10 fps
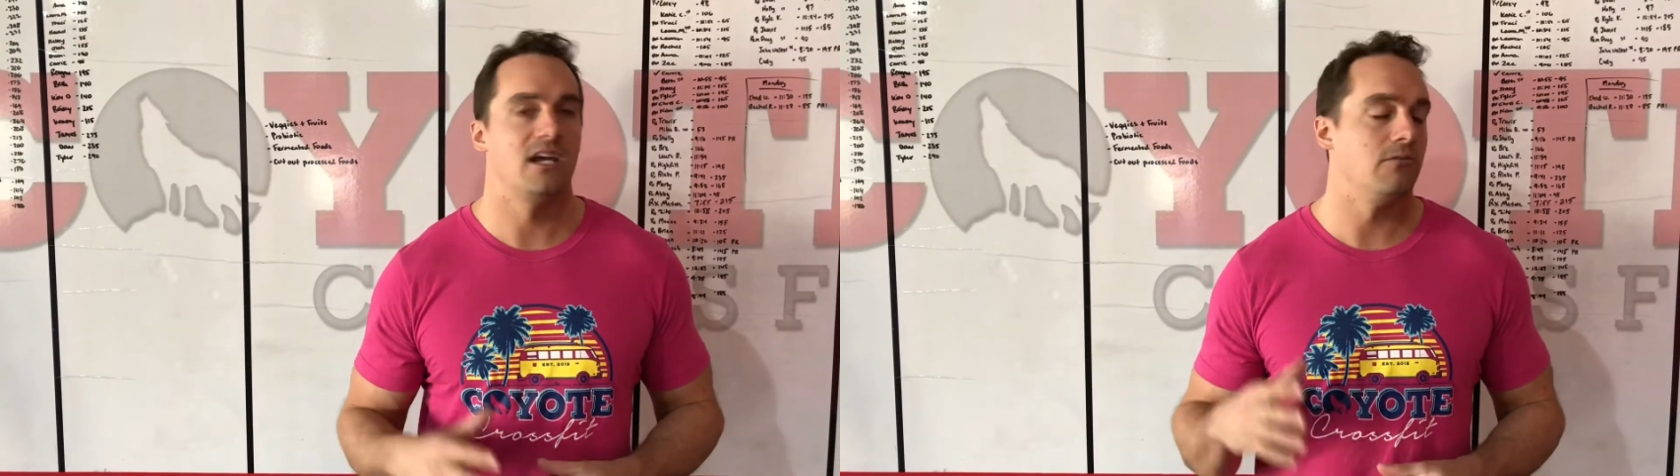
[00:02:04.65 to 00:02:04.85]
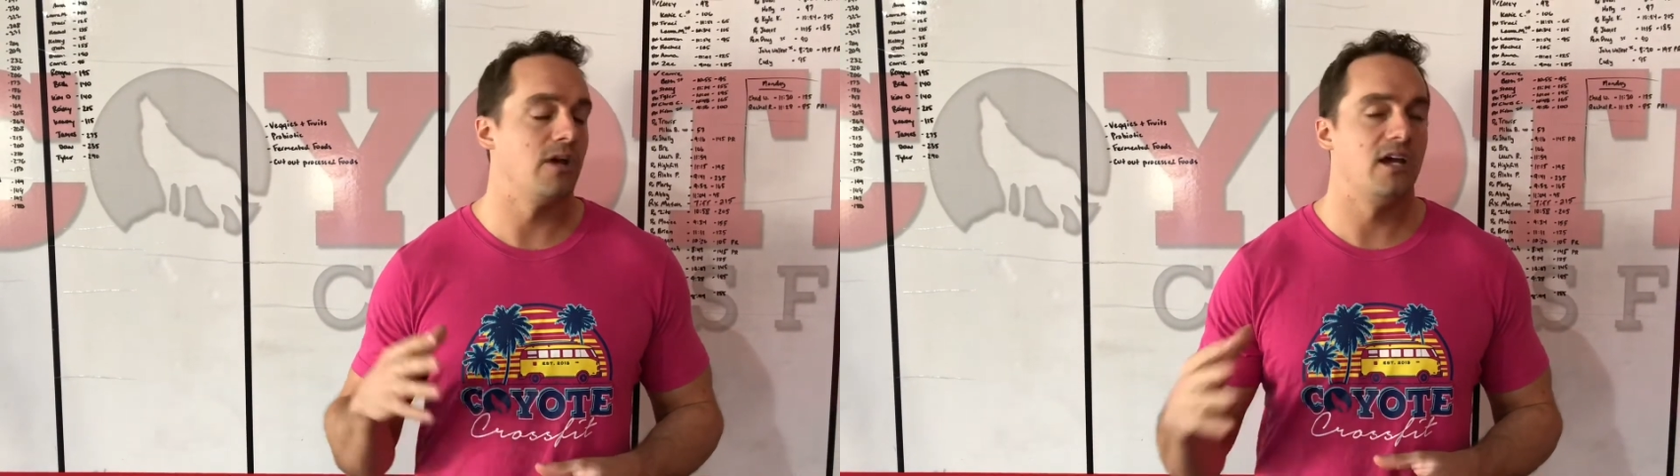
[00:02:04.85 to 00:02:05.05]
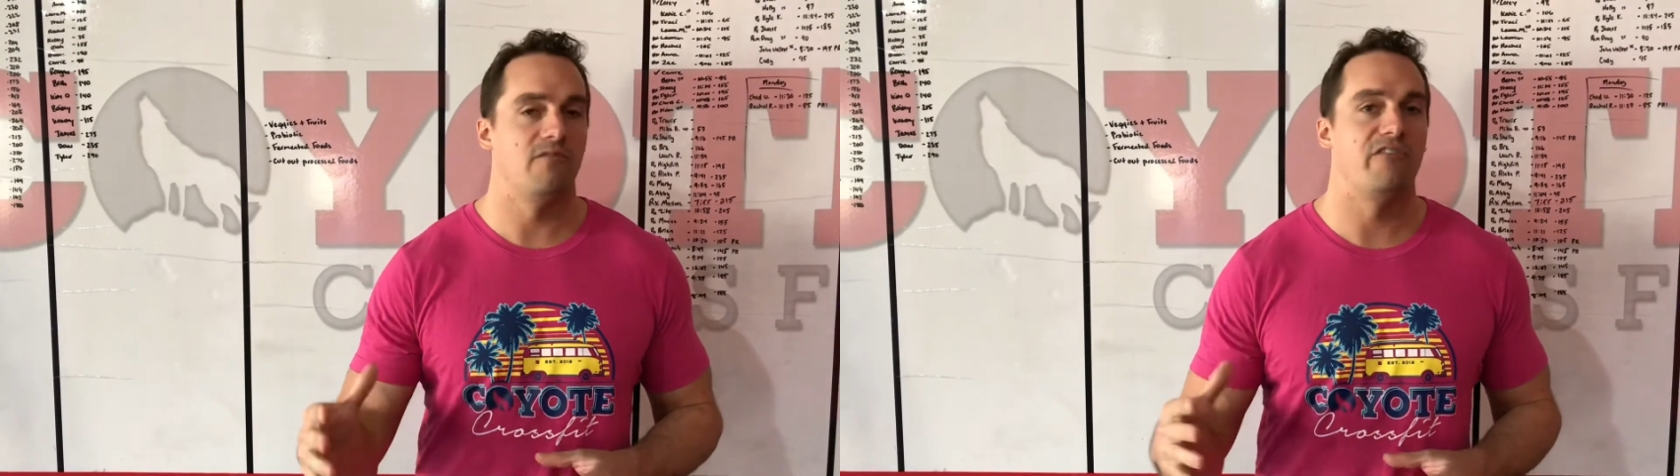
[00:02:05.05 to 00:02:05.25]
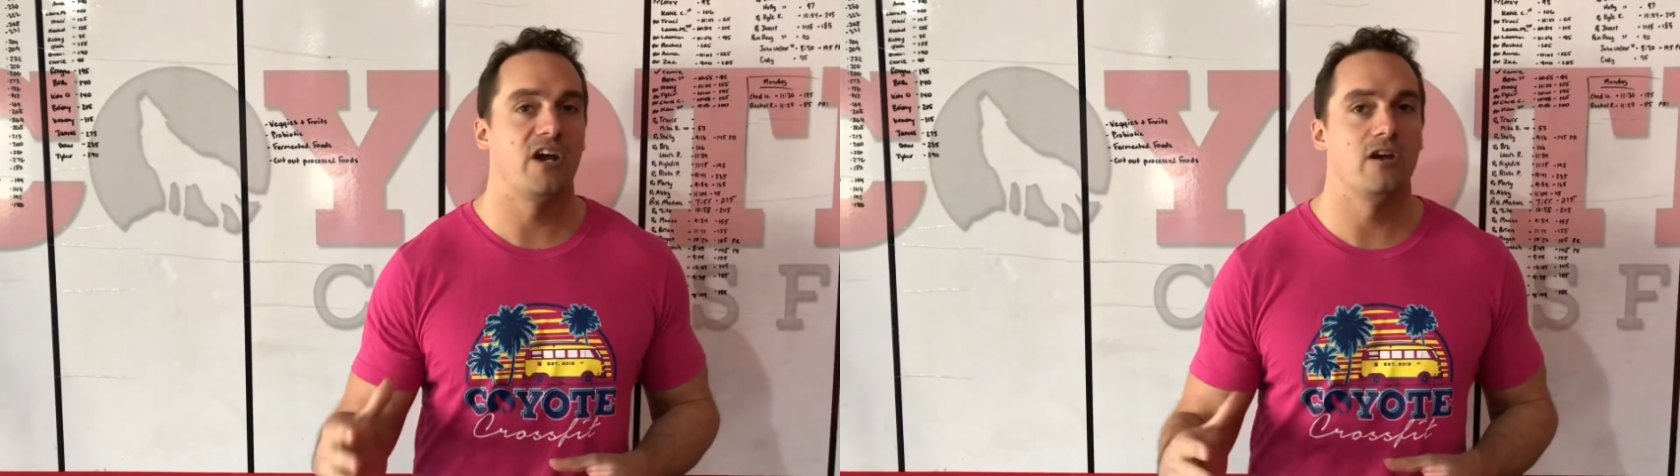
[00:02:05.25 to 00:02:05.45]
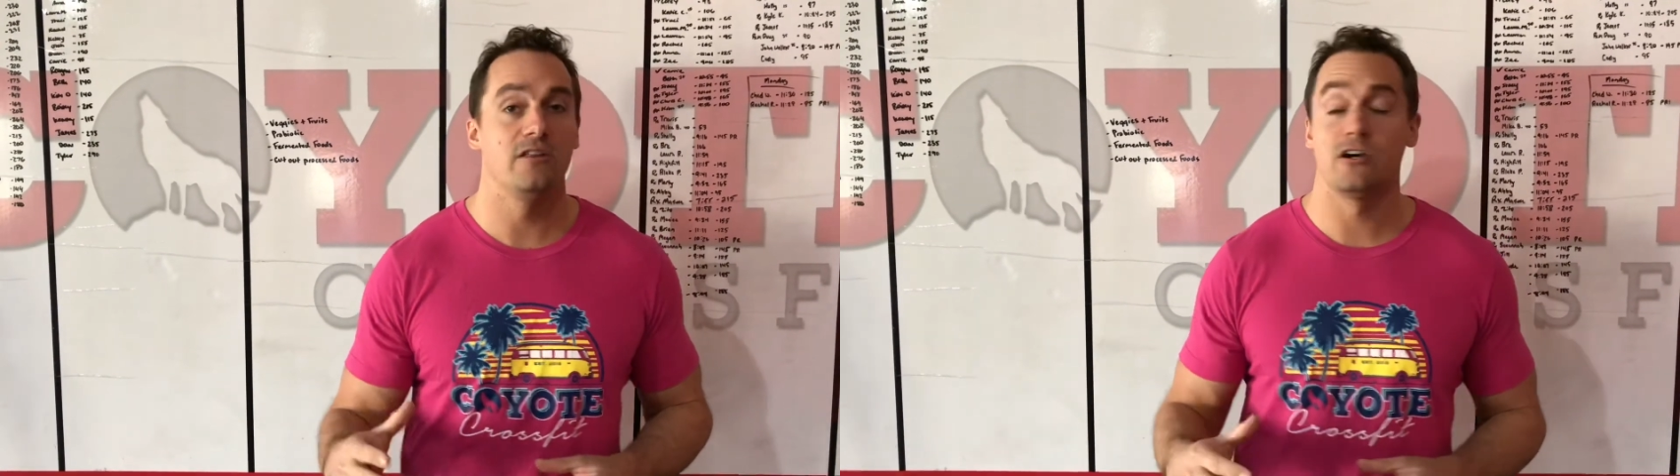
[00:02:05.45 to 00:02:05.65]
and, and
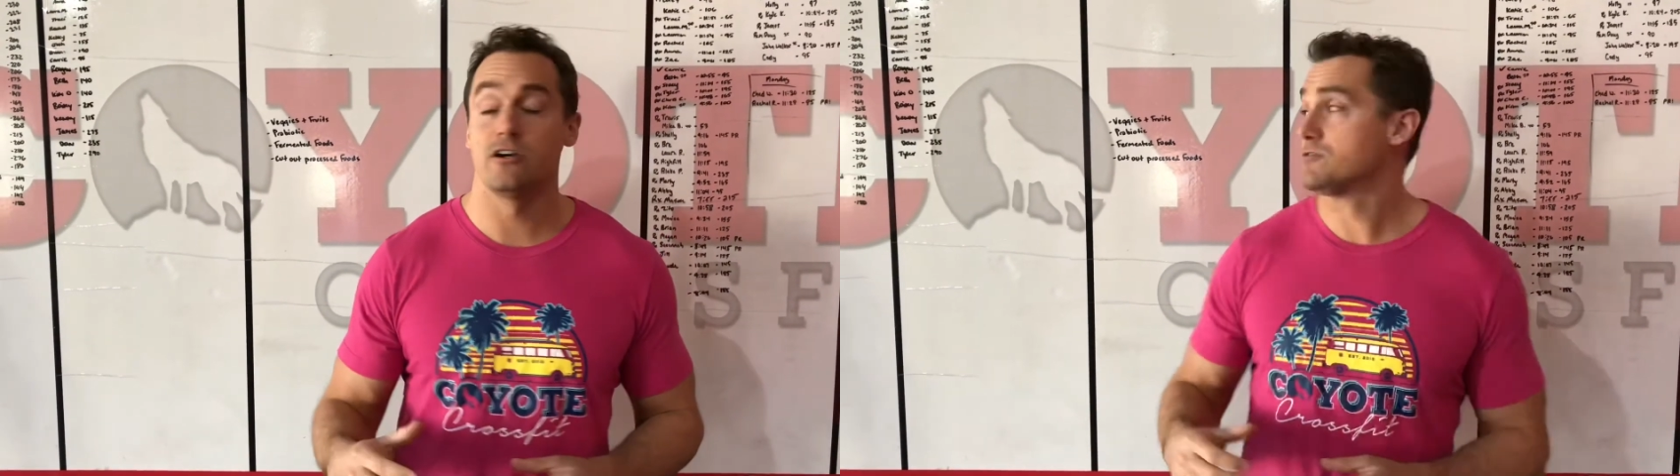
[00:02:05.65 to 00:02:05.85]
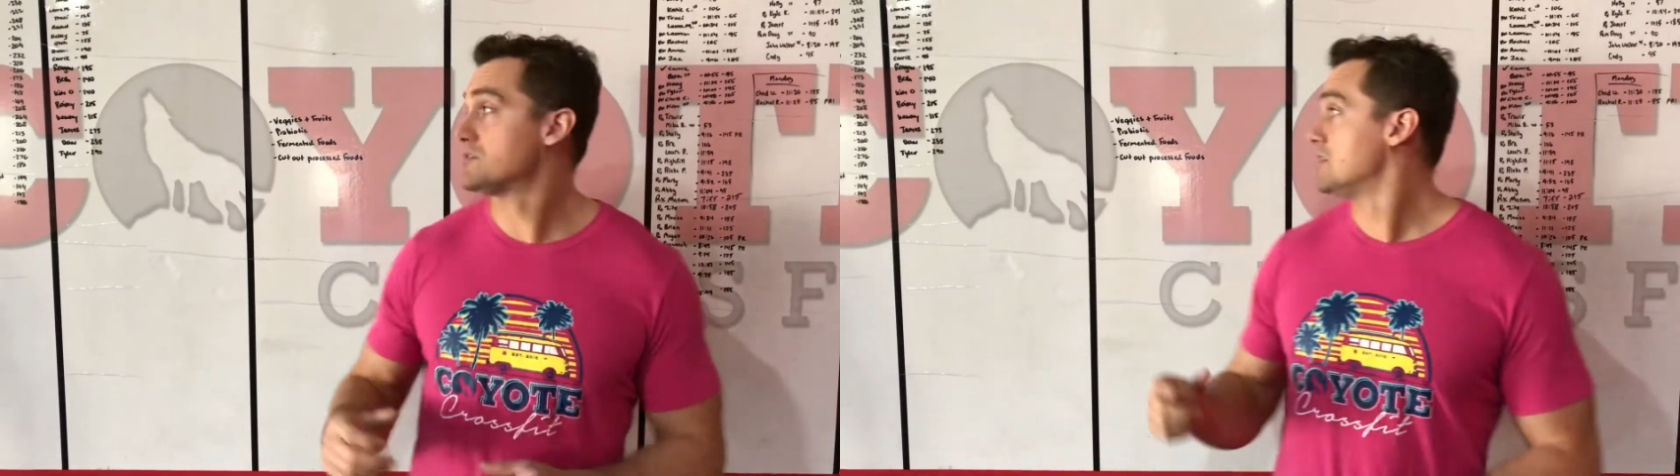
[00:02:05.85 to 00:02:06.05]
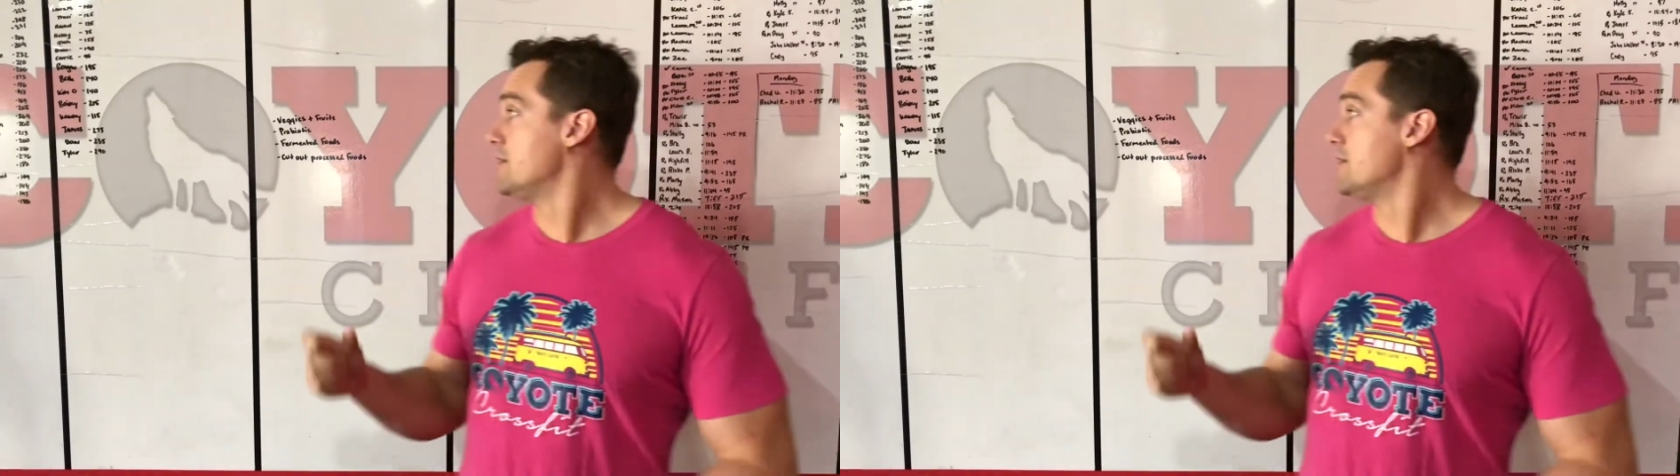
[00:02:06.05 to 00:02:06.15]
vary those.